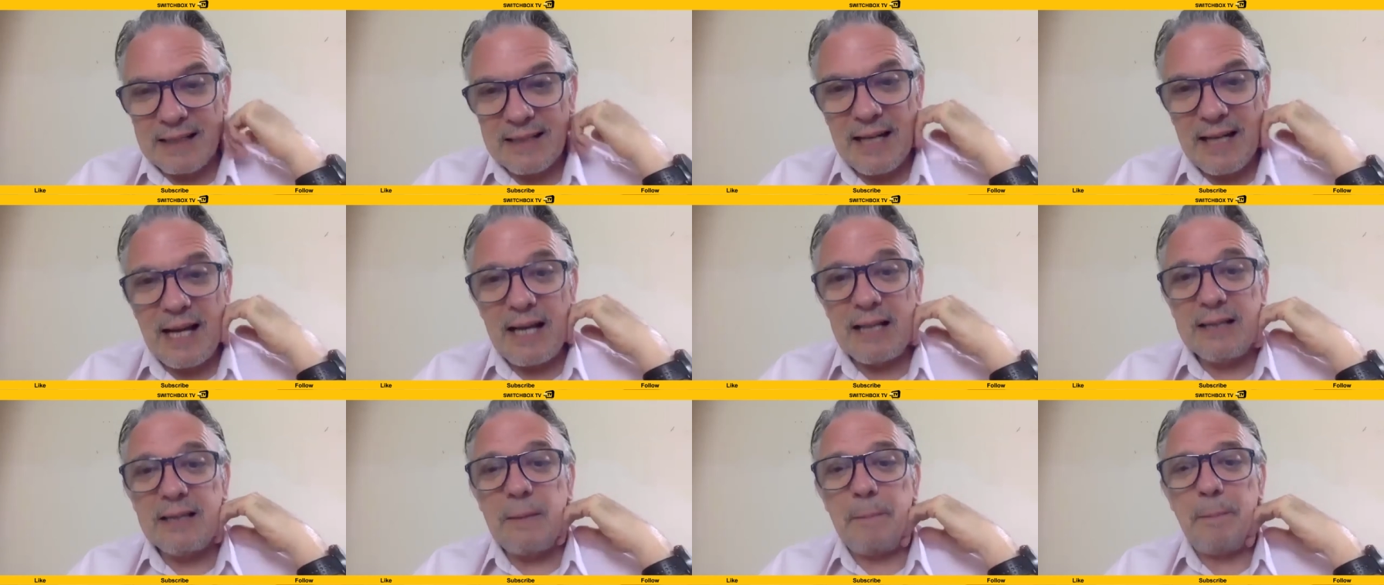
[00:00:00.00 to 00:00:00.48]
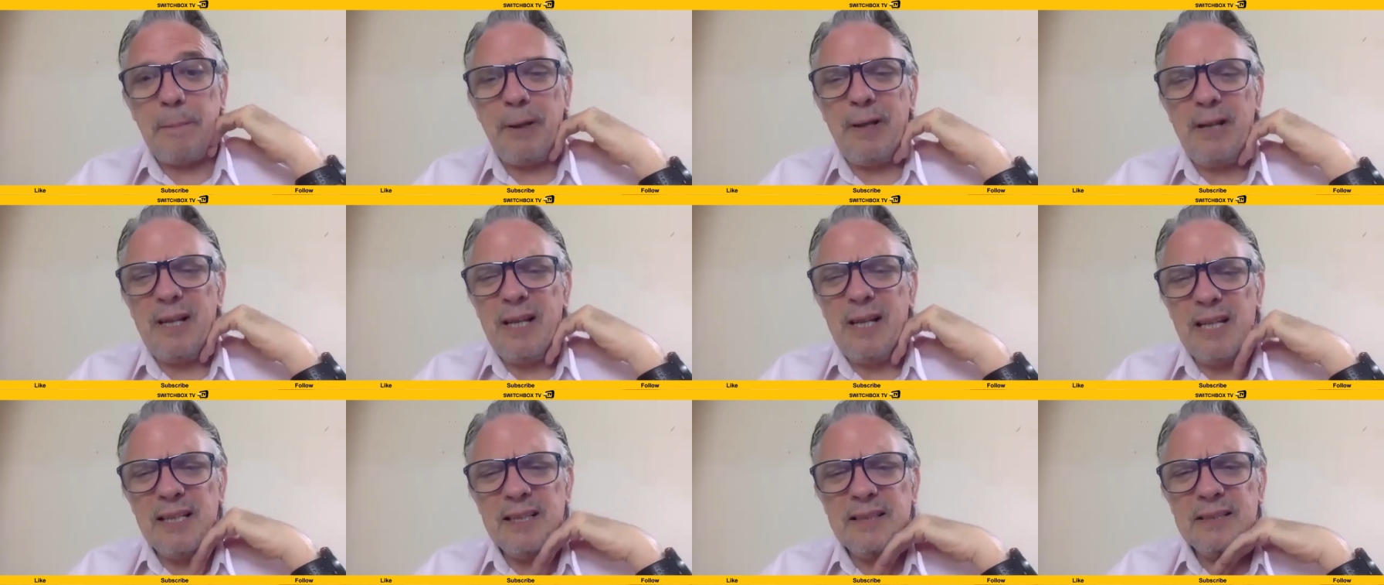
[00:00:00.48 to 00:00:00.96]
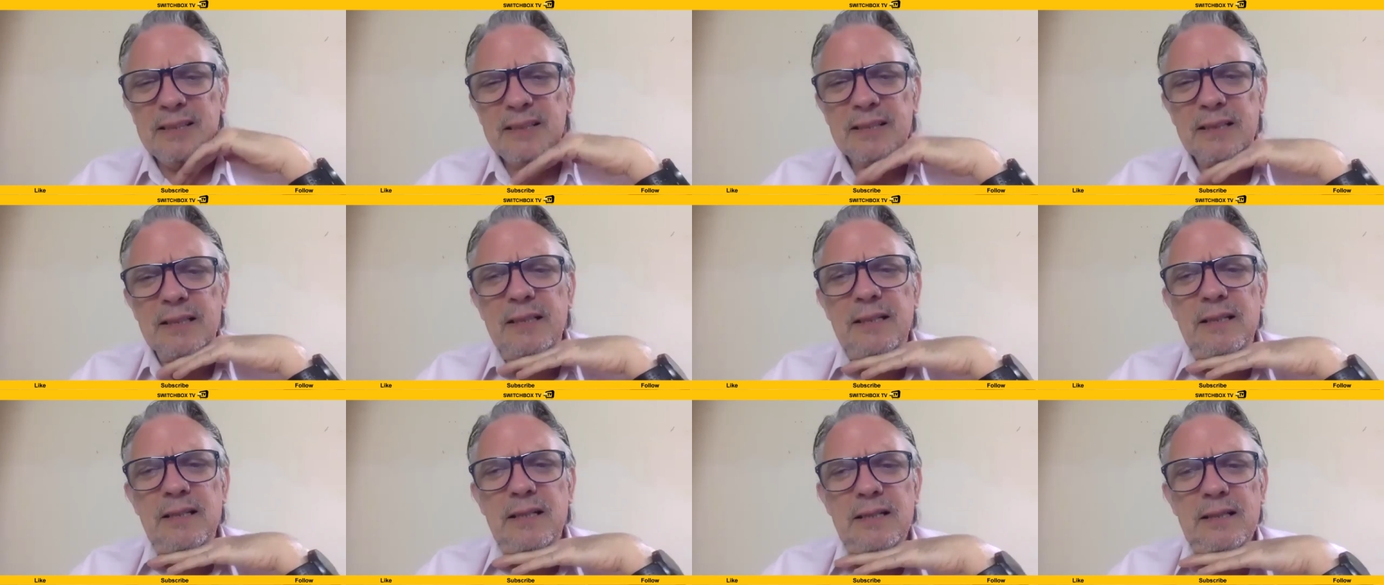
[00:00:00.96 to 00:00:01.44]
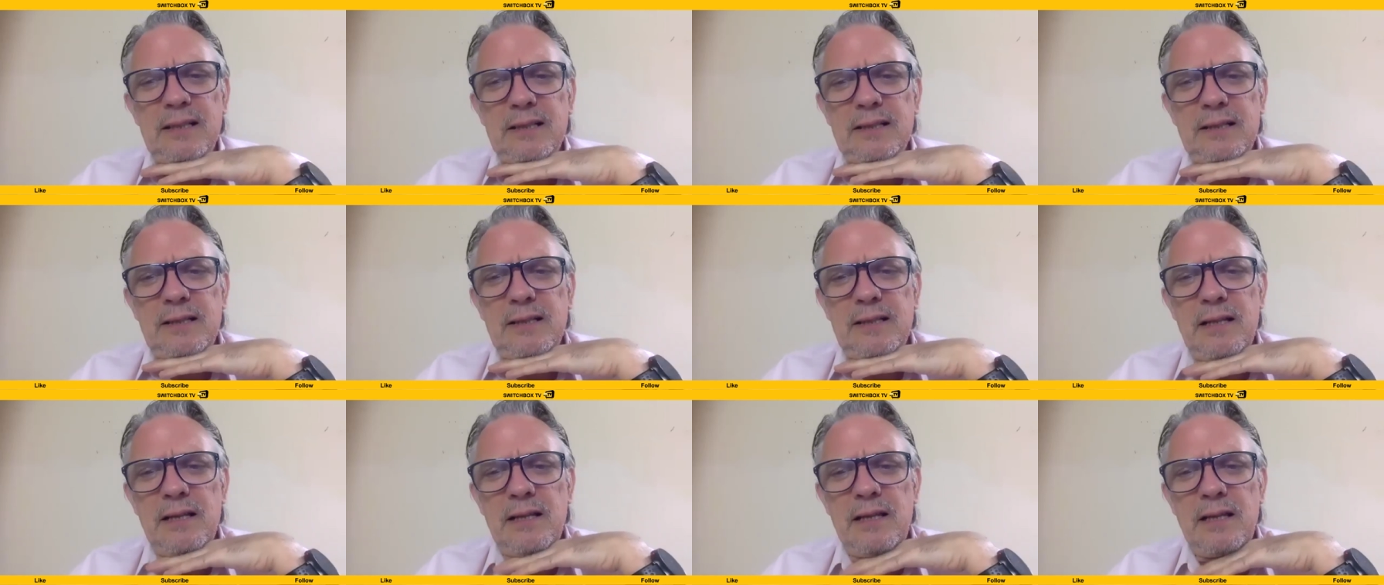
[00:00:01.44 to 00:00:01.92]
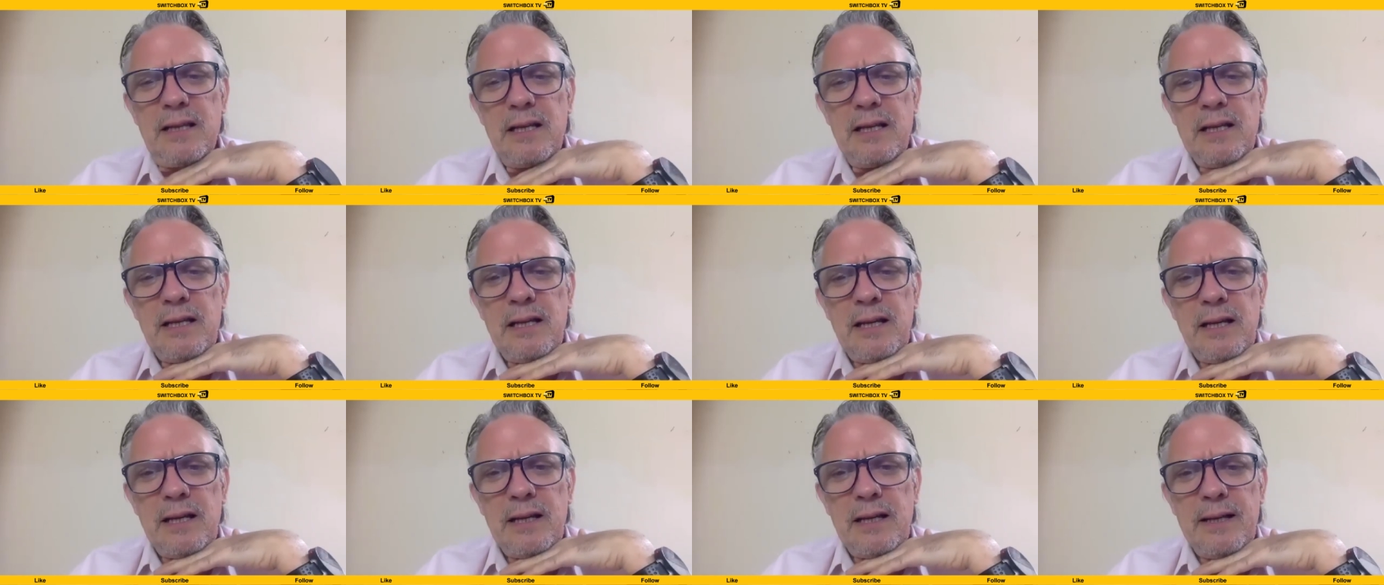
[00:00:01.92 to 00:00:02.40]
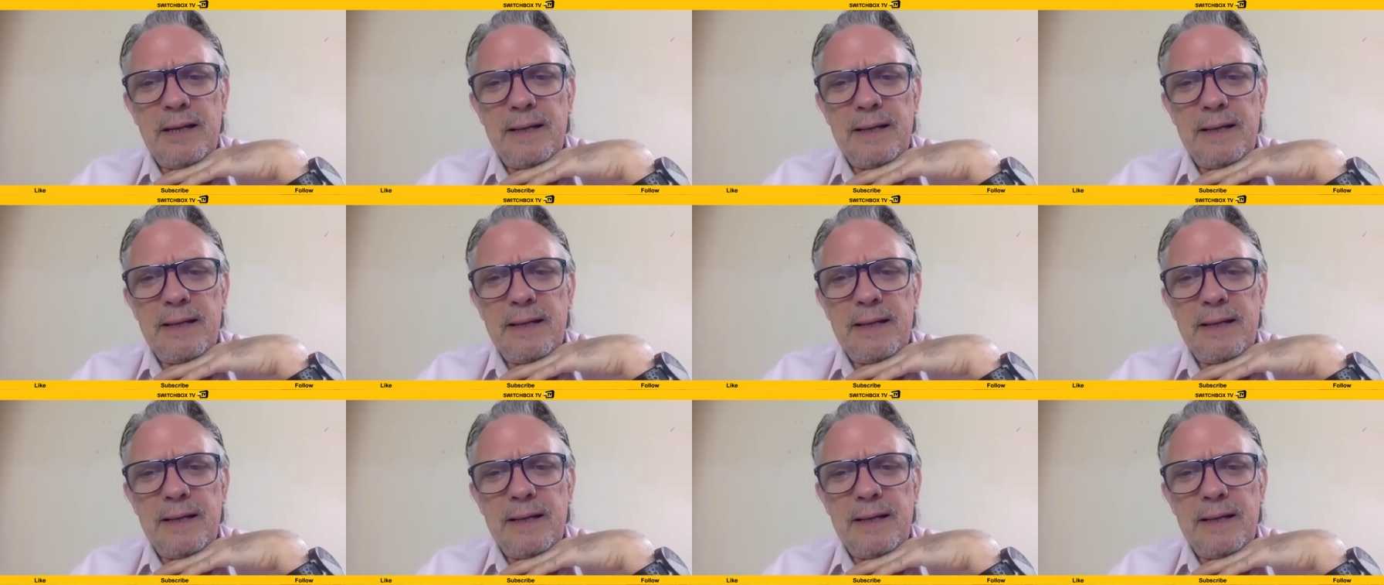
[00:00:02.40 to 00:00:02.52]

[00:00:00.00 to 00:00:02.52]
the Police, didn't they get...